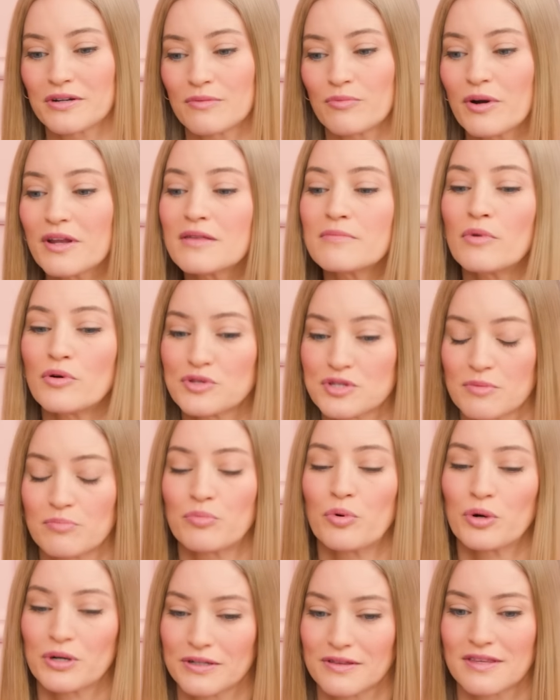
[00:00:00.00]
And one of the most
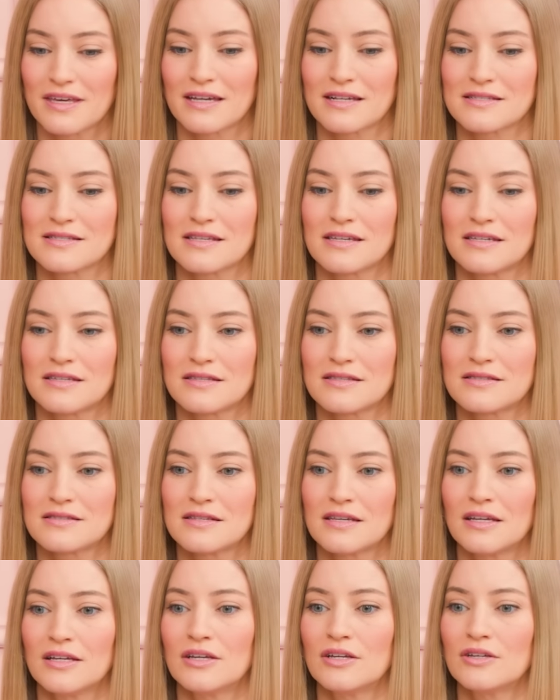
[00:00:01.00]
important things is
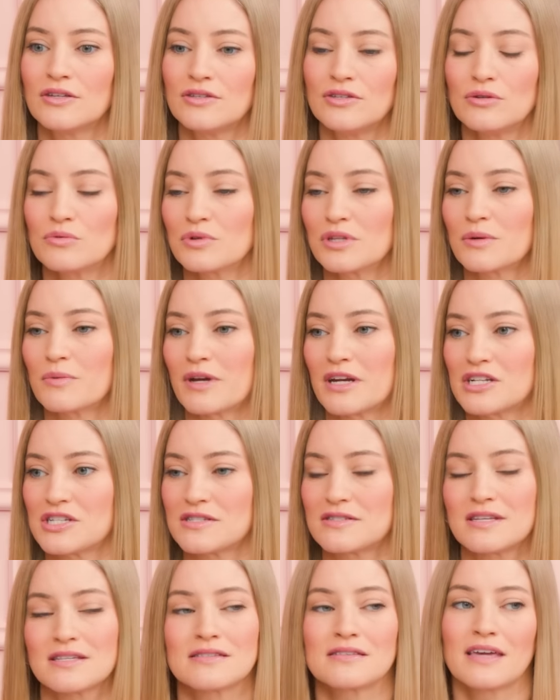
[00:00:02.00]
you really want to
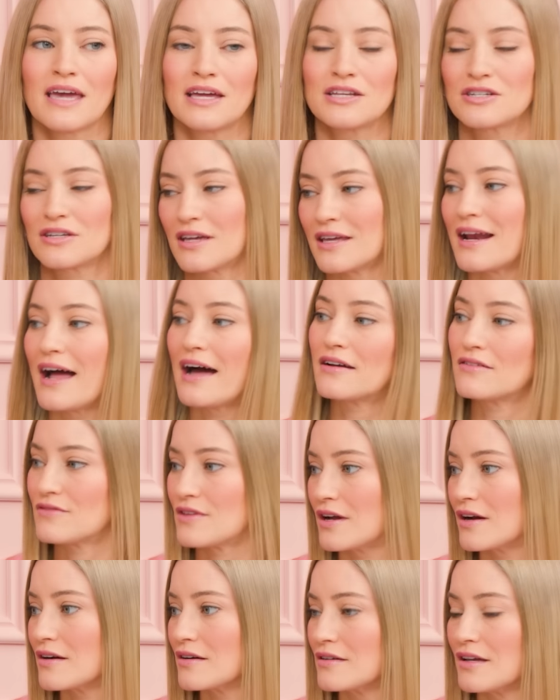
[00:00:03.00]
just disengage and get out of
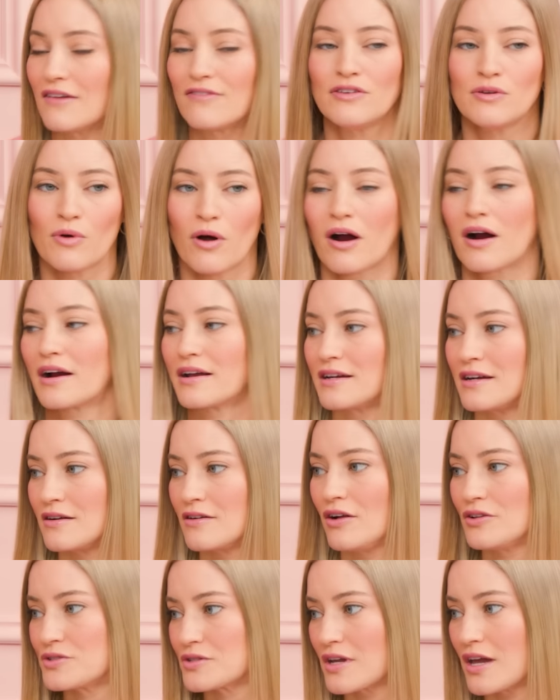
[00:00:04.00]
there if you are in an
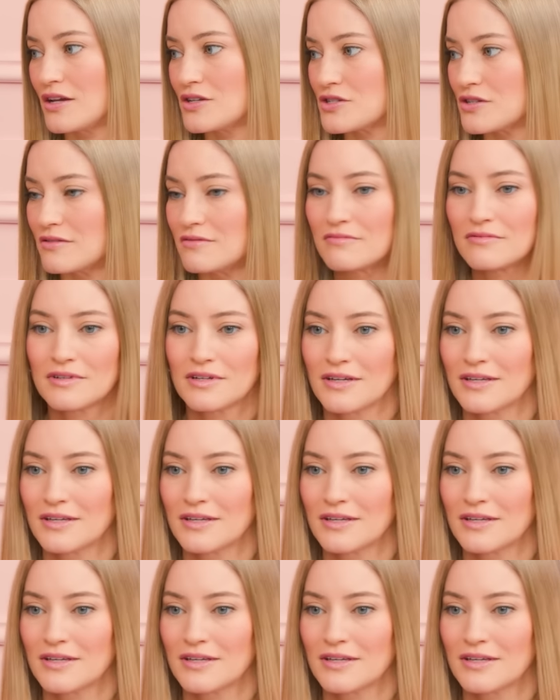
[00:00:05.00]
altercation.